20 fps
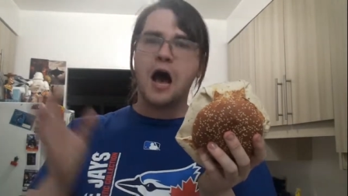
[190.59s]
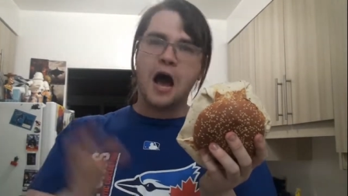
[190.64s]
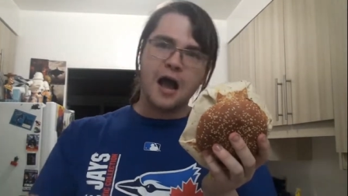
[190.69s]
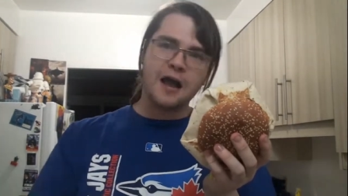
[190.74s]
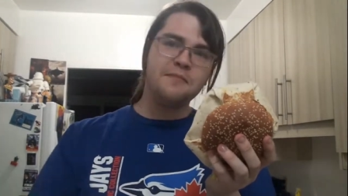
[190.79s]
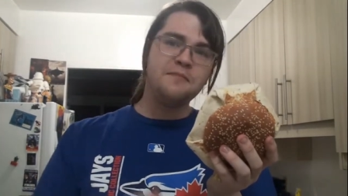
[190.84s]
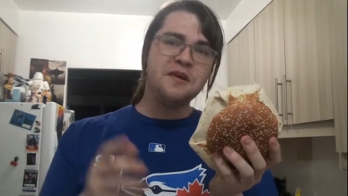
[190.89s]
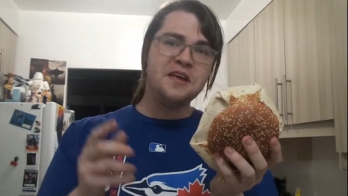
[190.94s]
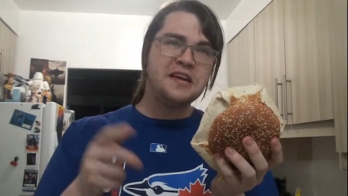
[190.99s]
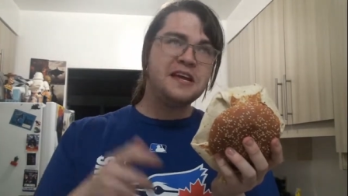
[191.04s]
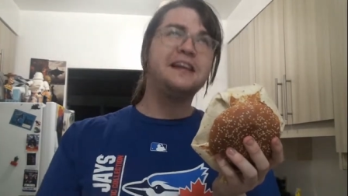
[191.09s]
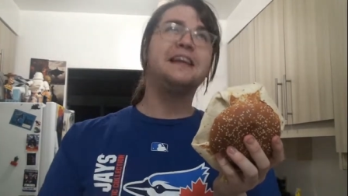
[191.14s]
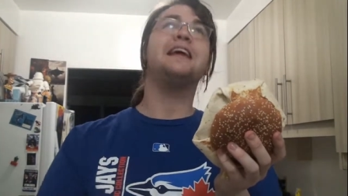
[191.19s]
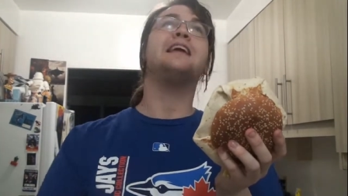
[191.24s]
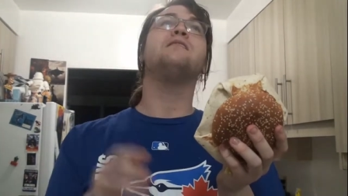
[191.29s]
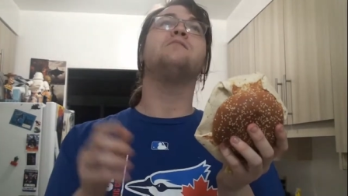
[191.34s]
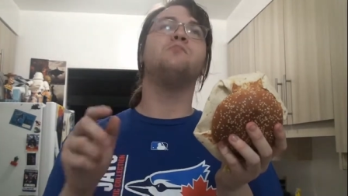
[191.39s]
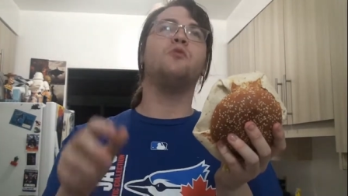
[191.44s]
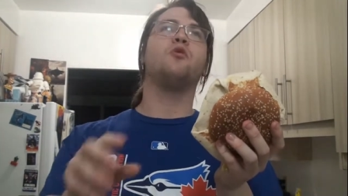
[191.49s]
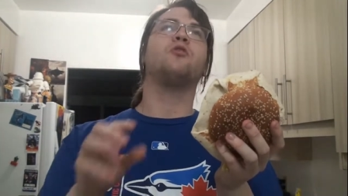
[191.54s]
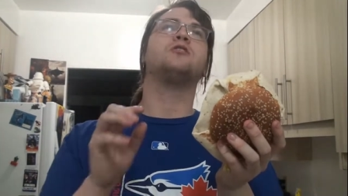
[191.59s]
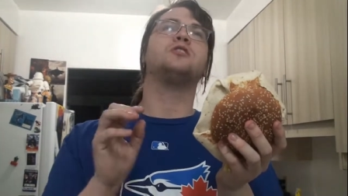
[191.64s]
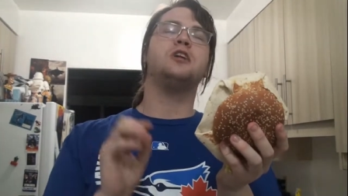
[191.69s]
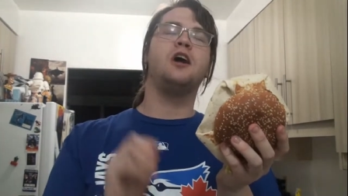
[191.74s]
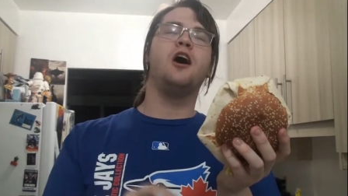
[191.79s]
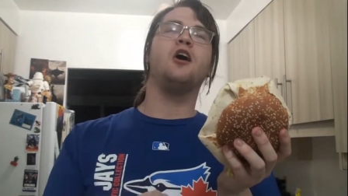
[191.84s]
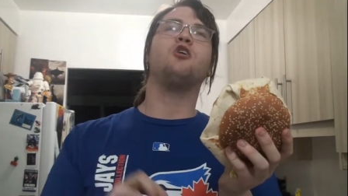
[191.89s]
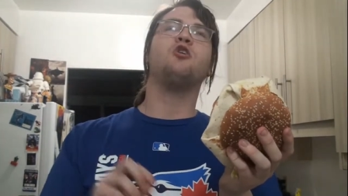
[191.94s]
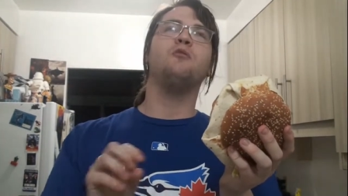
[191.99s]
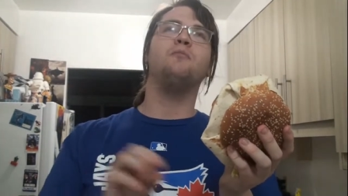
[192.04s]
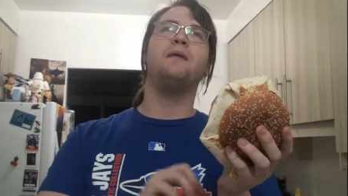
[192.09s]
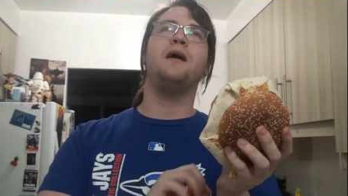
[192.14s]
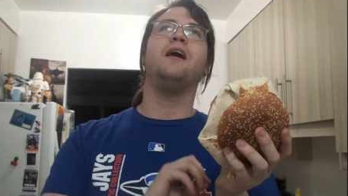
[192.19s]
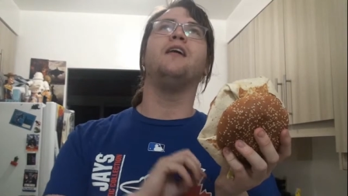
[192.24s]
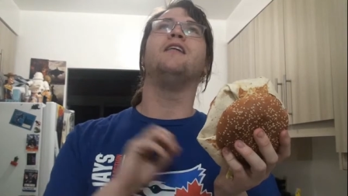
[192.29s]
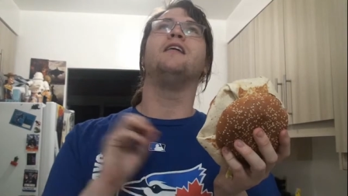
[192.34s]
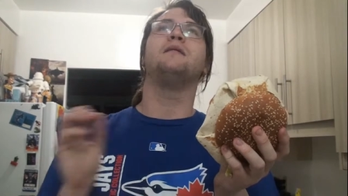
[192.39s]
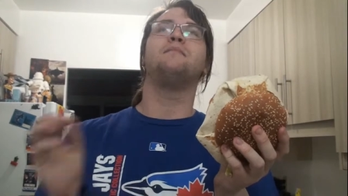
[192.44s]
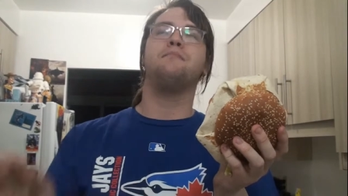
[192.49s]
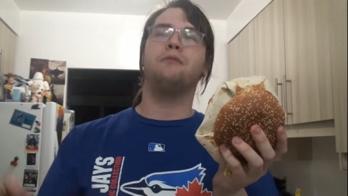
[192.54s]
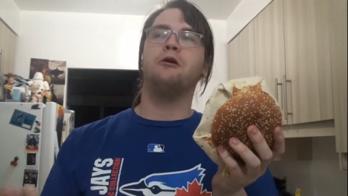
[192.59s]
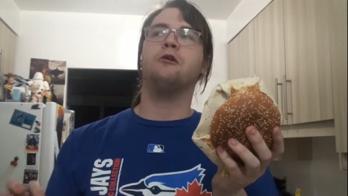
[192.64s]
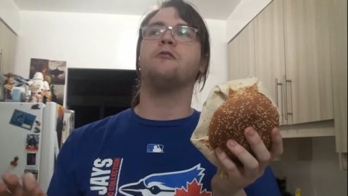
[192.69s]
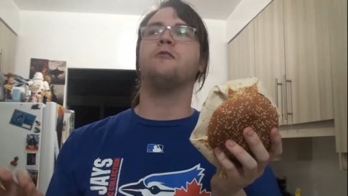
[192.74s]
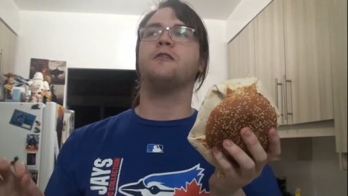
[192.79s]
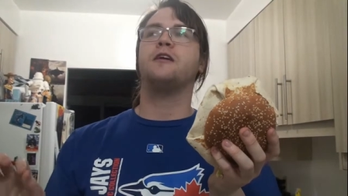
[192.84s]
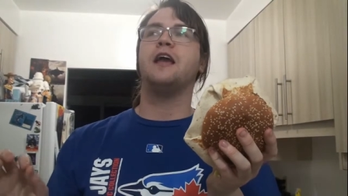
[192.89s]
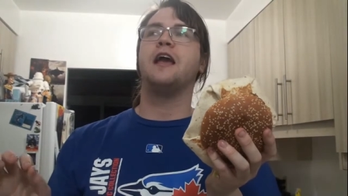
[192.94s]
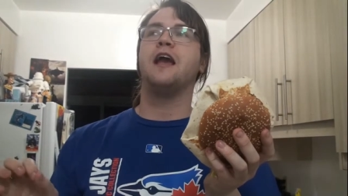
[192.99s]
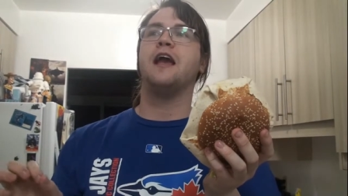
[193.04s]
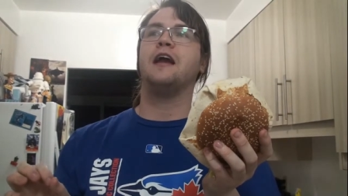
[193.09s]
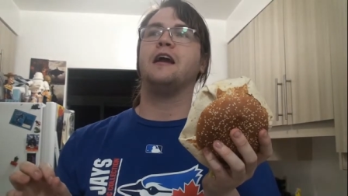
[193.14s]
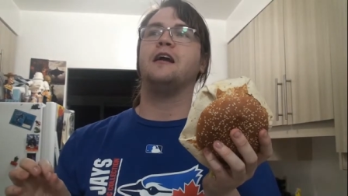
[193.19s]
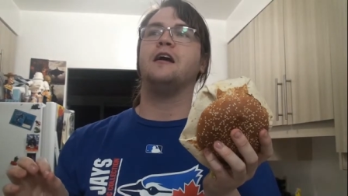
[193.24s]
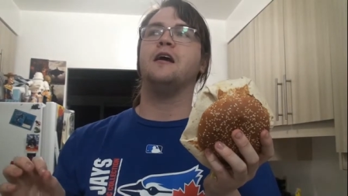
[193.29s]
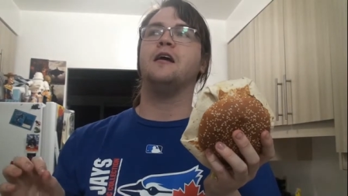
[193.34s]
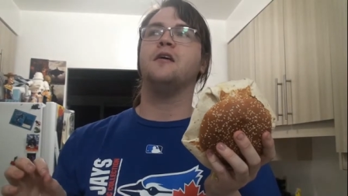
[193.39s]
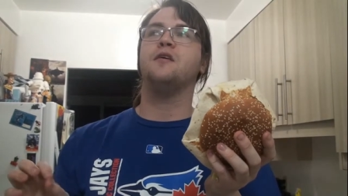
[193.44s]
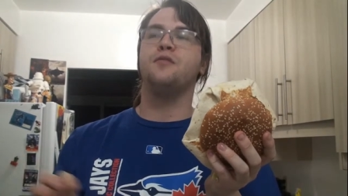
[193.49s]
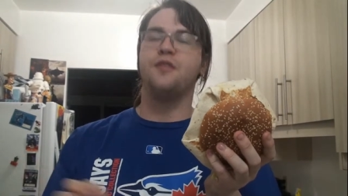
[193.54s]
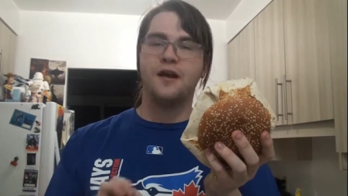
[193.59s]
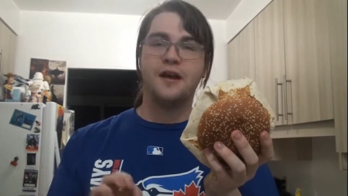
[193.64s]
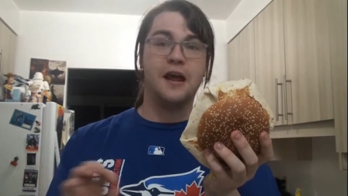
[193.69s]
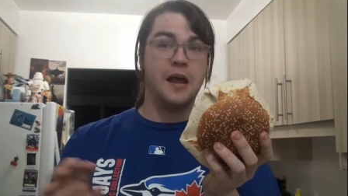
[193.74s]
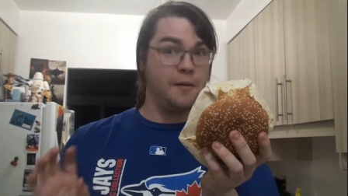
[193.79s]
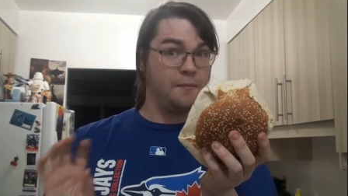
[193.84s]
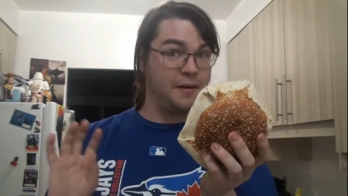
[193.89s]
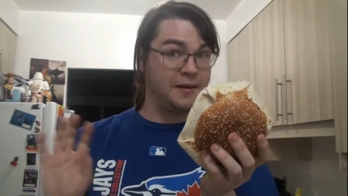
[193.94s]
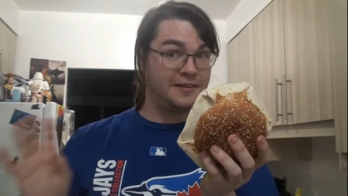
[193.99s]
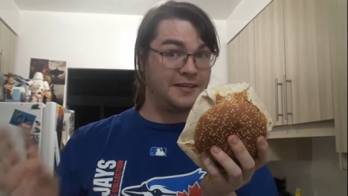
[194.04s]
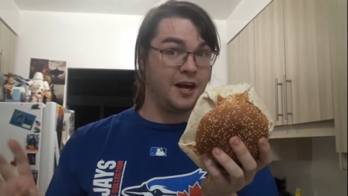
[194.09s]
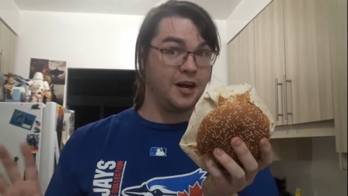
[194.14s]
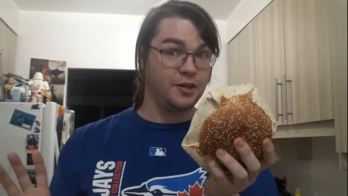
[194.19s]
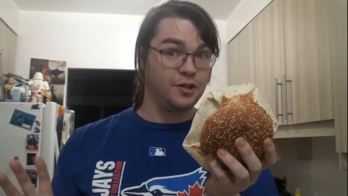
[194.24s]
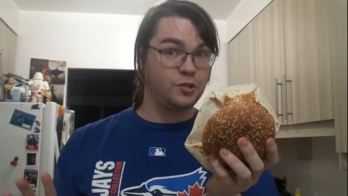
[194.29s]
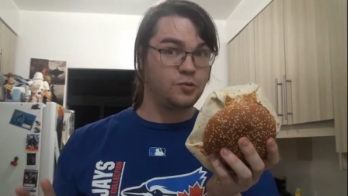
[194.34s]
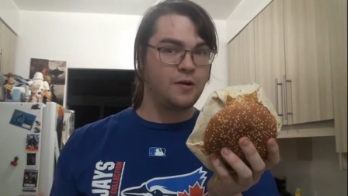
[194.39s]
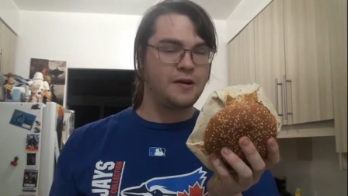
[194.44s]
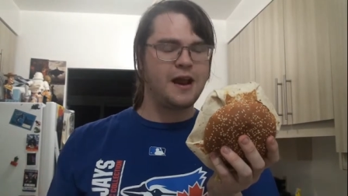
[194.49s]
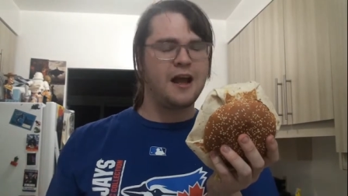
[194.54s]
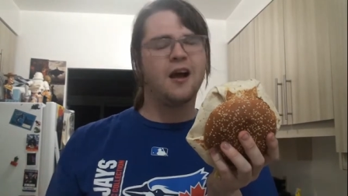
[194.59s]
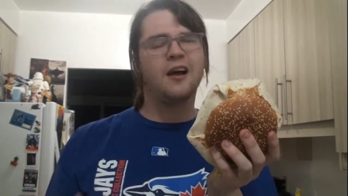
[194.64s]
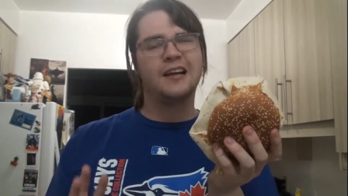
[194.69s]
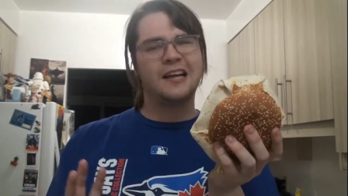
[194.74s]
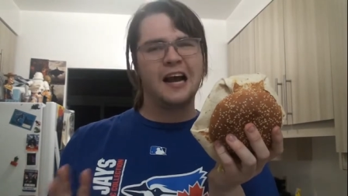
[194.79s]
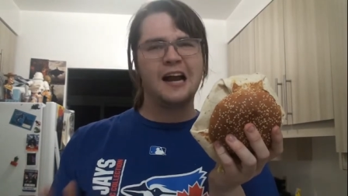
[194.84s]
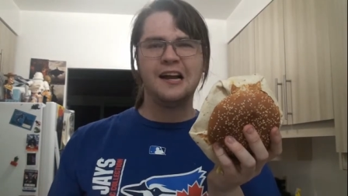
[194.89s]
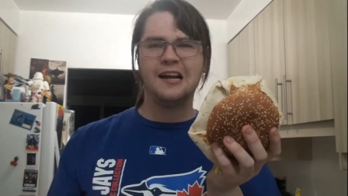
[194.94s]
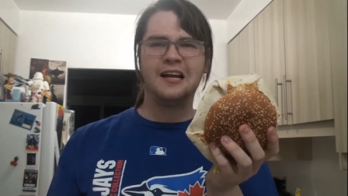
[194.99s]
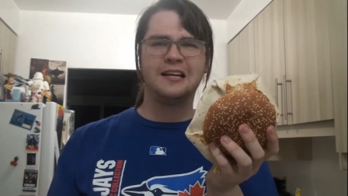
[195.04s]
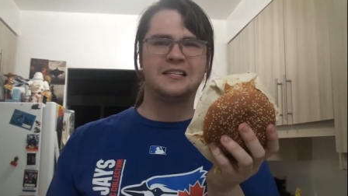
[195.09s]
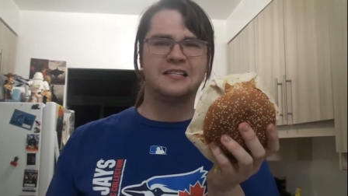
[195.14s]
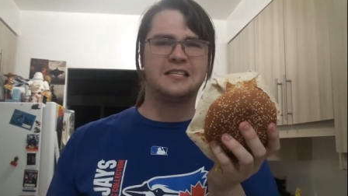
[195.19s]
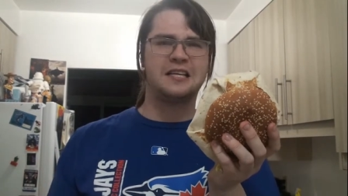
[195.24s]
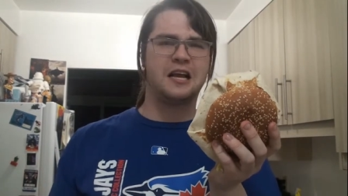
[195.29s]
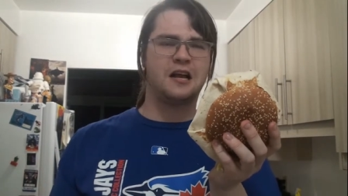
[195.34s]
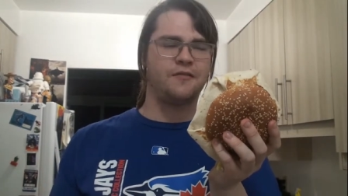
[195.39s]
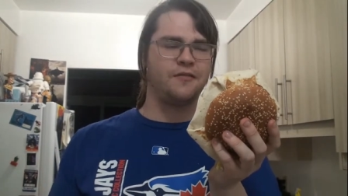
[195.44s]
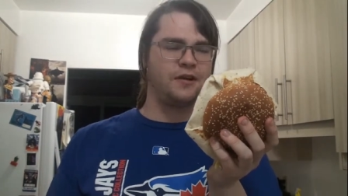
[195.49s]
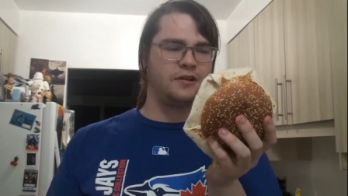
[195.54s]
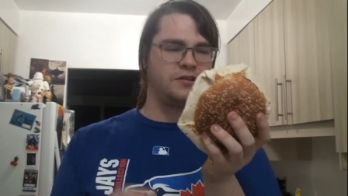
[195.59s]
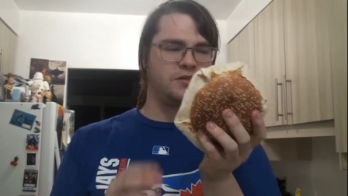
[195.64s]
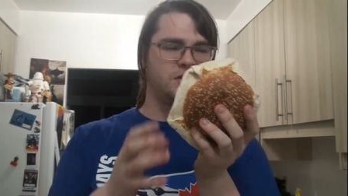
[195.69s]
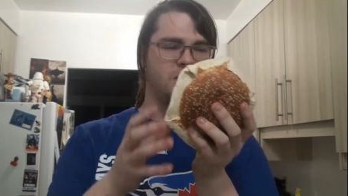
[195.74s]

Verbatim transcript: I'm eating more Taco Bell and Burger King than I am McDonald's right now. I kind of got sick of it.